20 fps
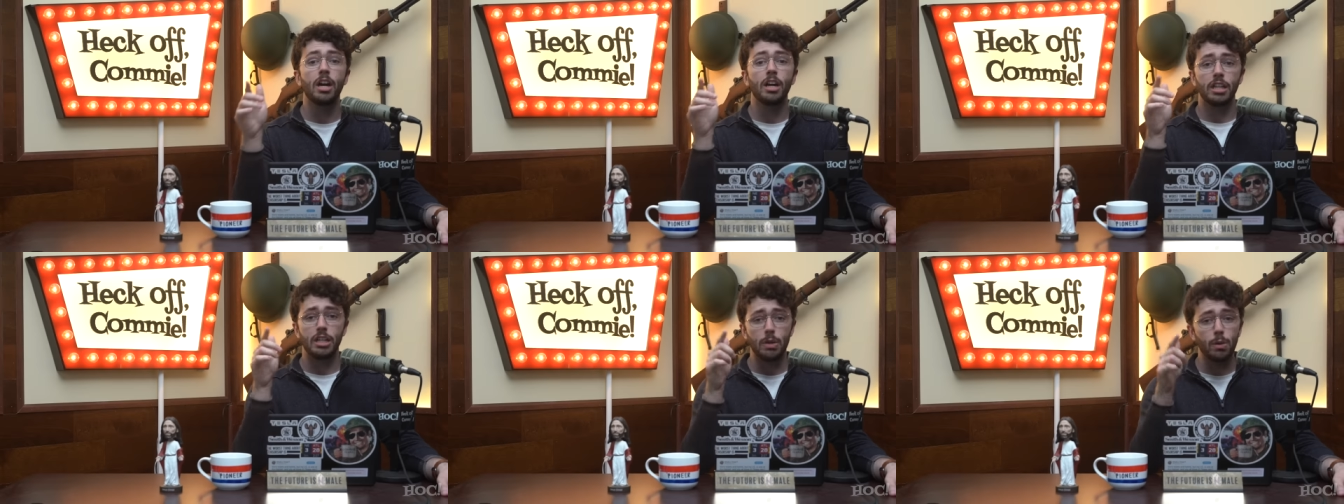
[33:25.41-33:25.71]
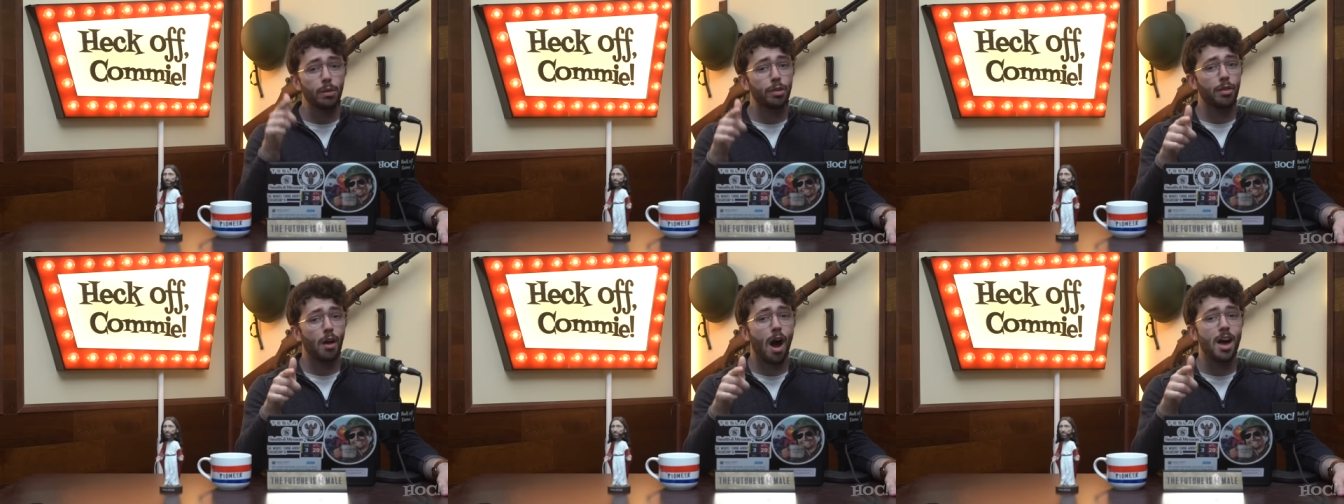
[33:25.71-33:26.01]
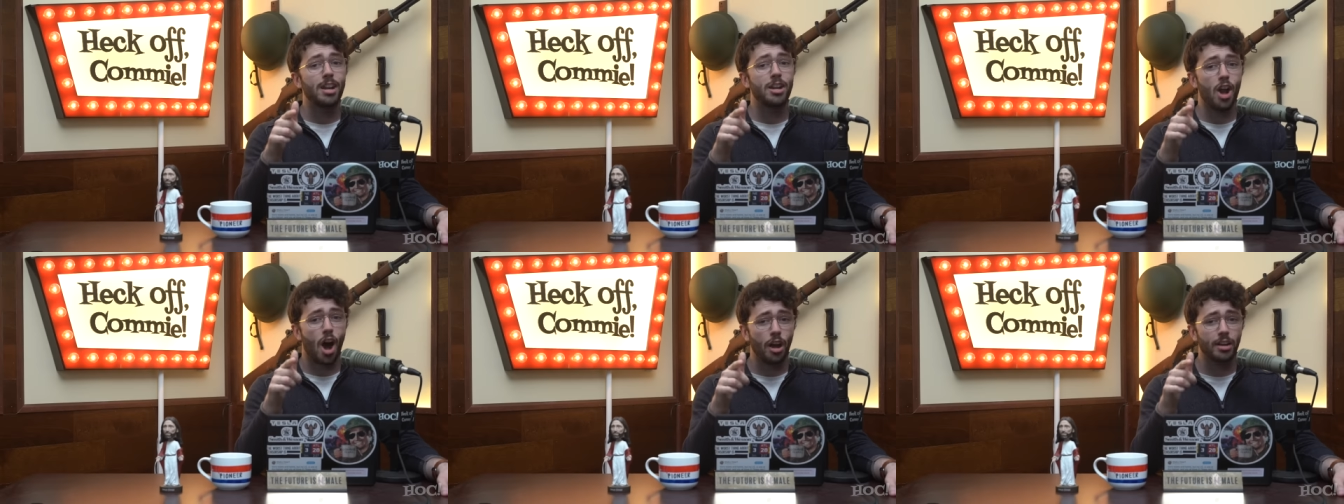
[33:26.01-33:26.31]
You
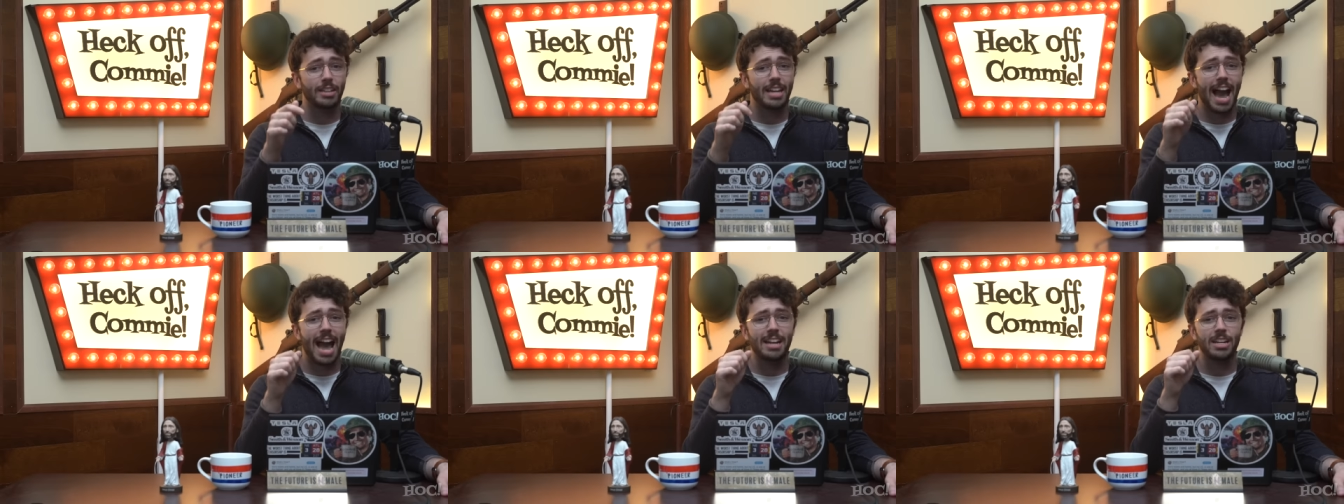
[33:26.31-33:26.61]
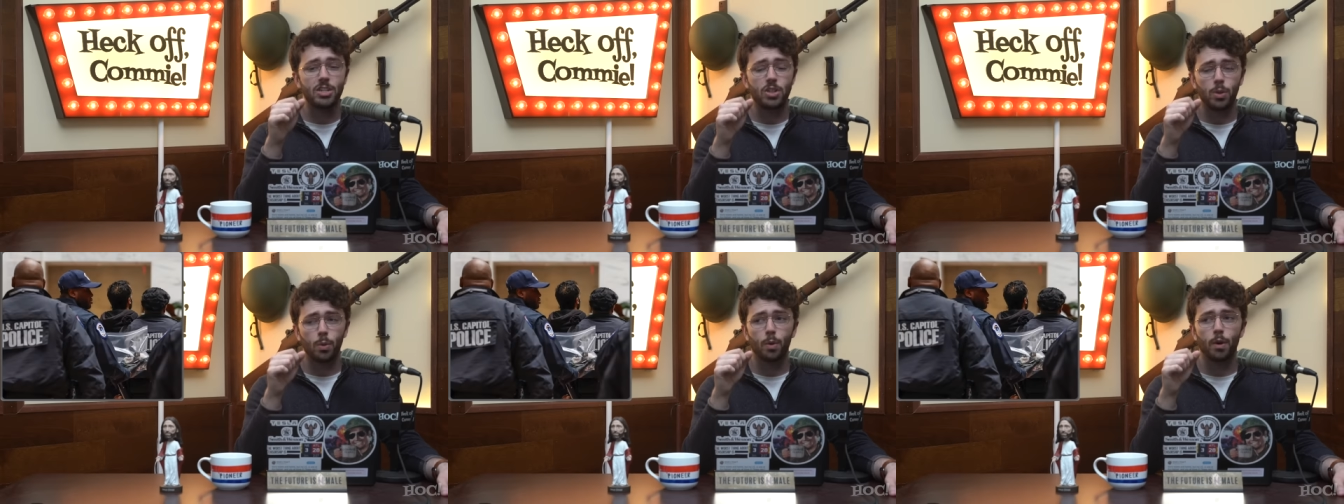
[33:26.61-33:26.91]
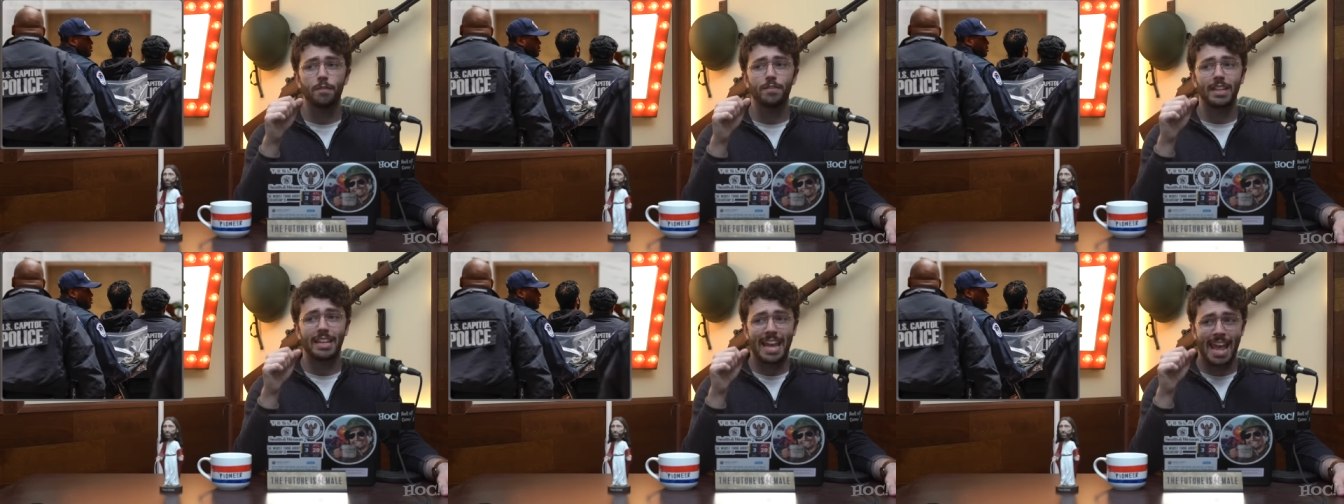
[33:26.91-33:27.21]
thought an unguided tour
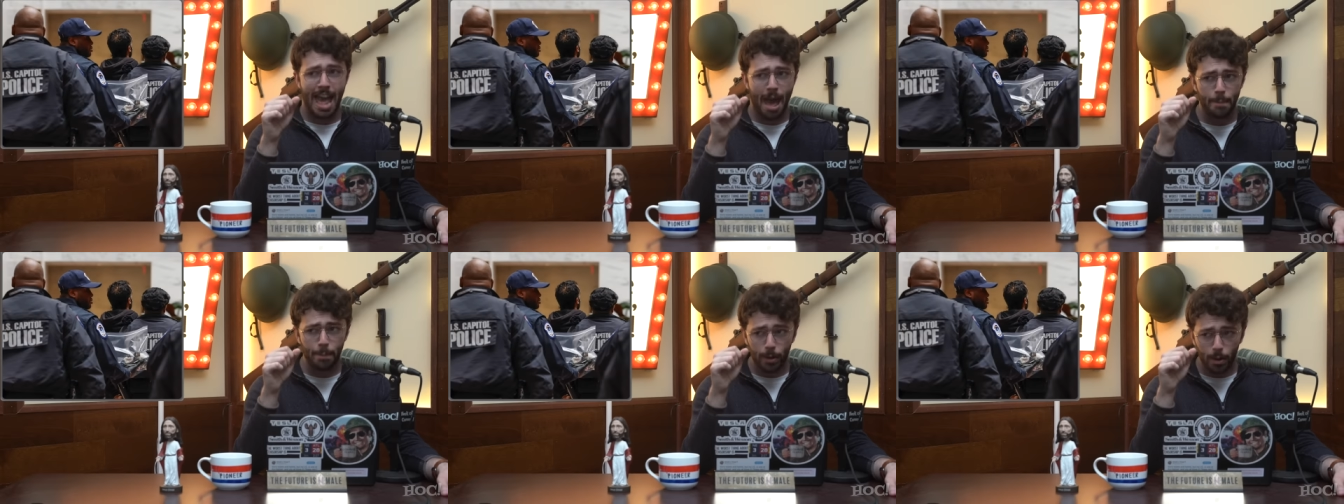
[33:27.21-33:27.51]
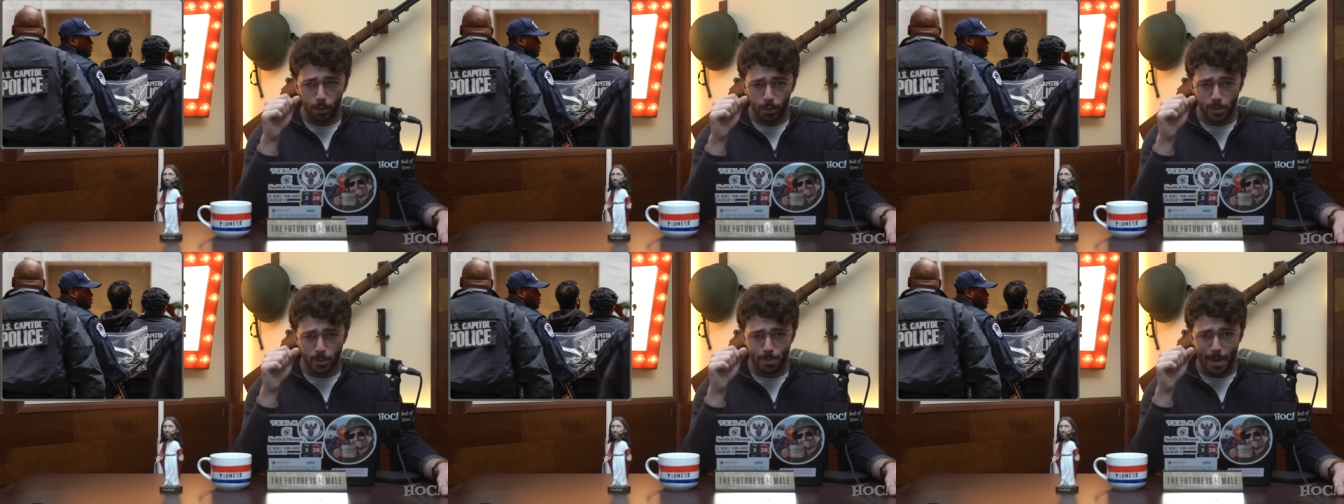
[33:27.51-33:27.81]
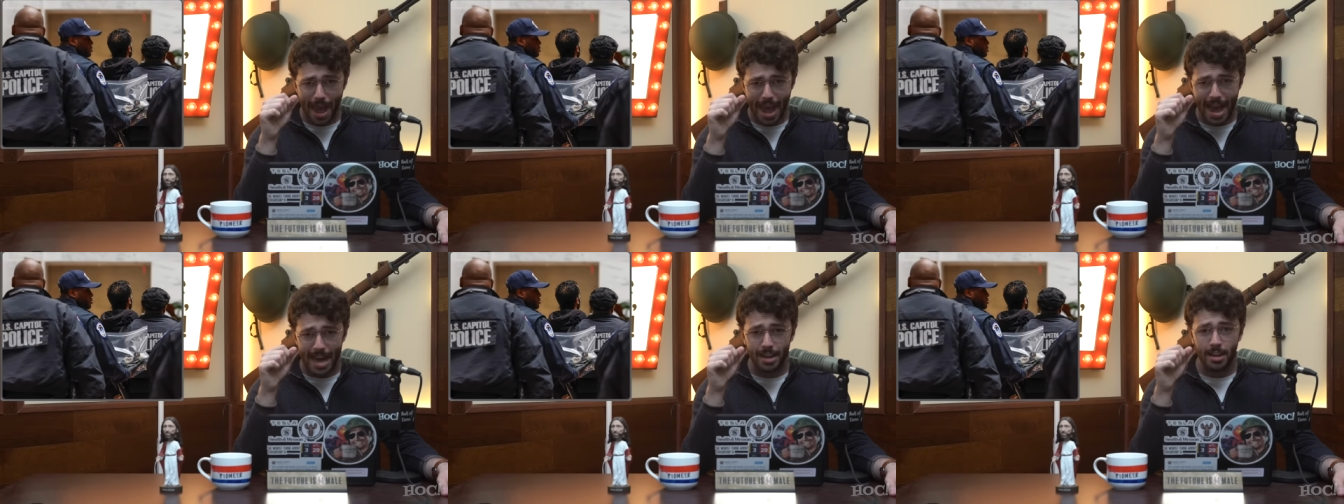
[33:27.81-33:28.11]
of the Capitol was
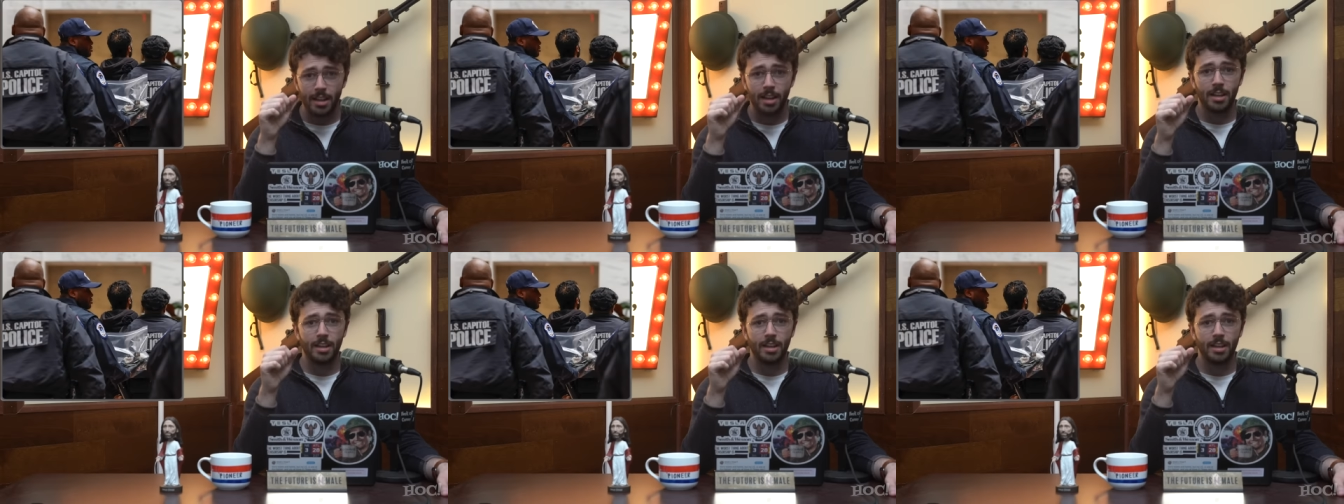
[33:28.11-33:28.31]
bad?